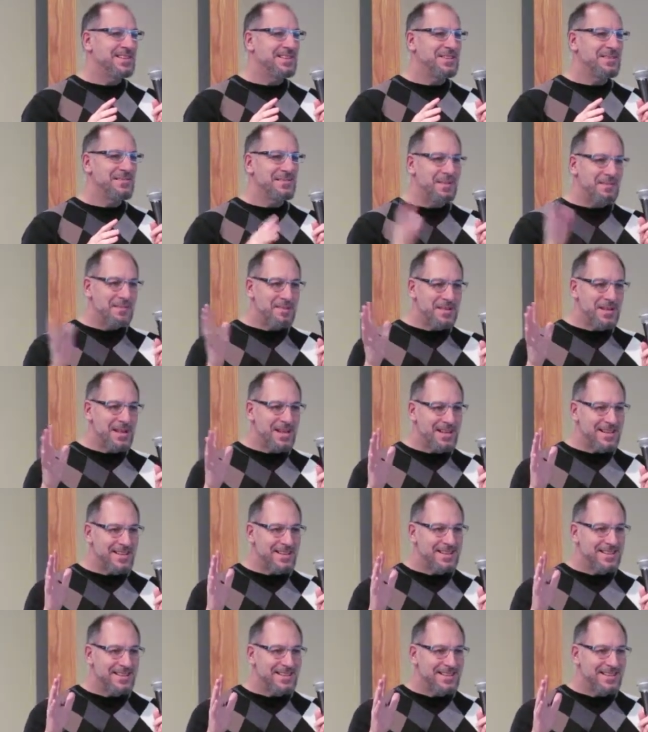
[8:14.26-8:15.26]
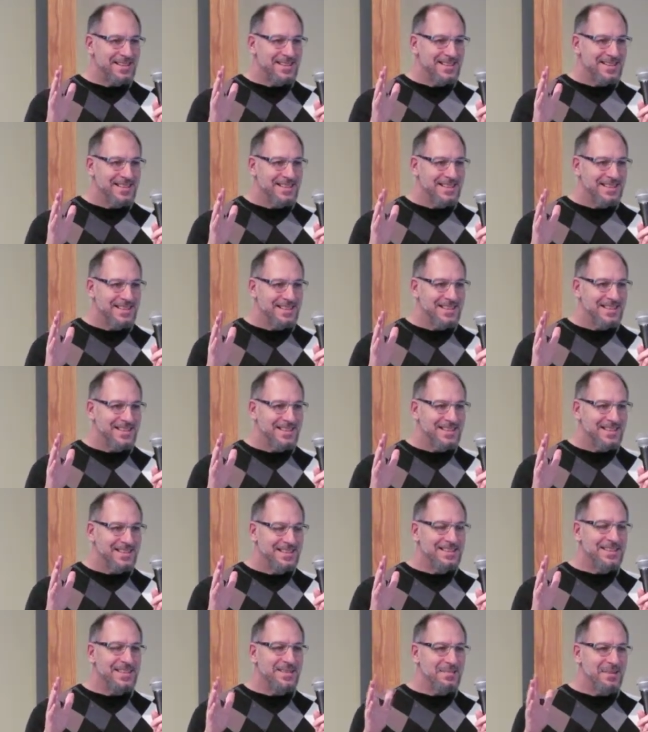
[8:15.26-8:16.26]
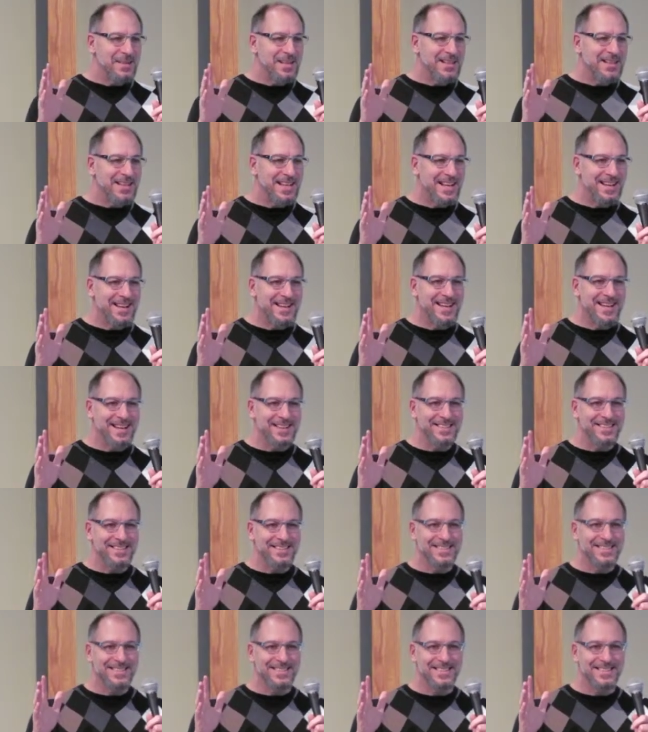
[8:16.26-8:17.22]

Do you remember that? It's going to be like that again.